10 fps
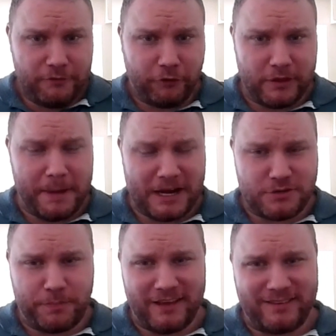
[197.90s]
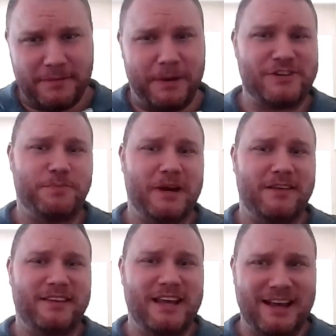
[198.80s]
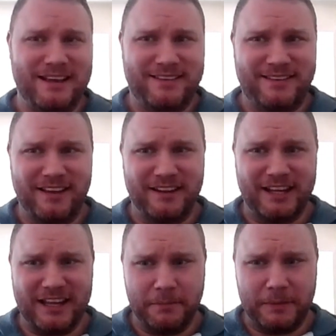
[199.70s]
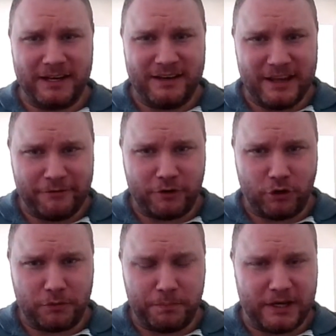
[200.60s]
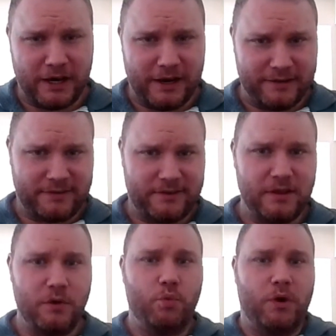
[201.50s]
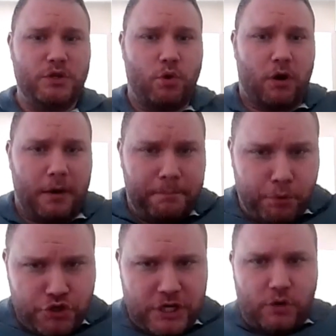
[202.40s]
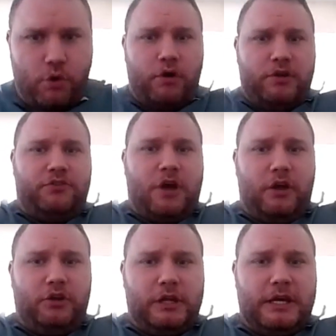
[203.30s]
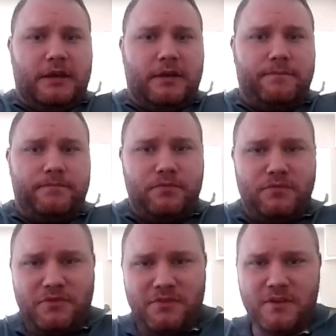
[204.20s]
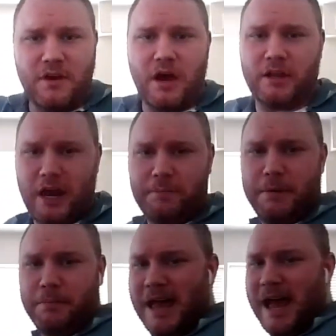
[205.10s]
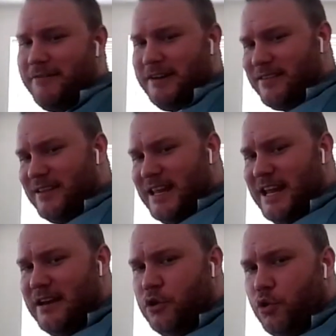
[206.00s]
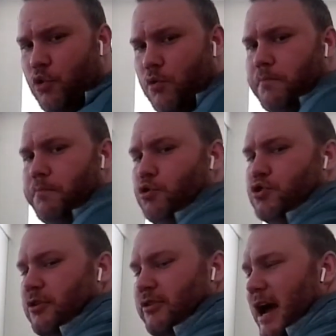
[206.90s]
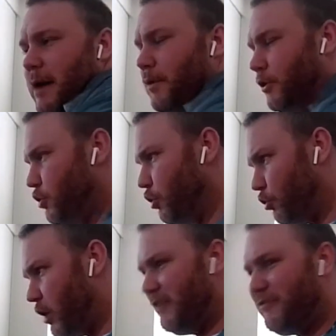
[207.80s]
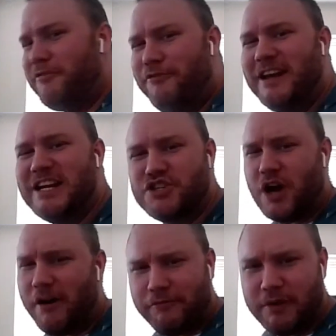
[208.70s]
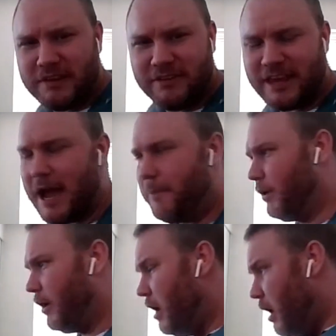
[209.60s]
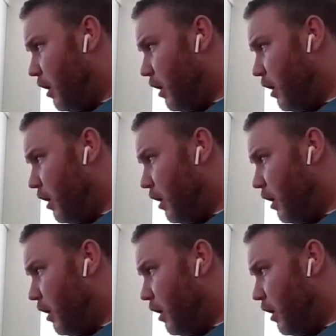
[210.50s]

For the bench press, the bench press is a little bit difficult because when you are pushing horizontally, a lot of people have this need to push the scapula, you know, to kind of finish off with the scapula.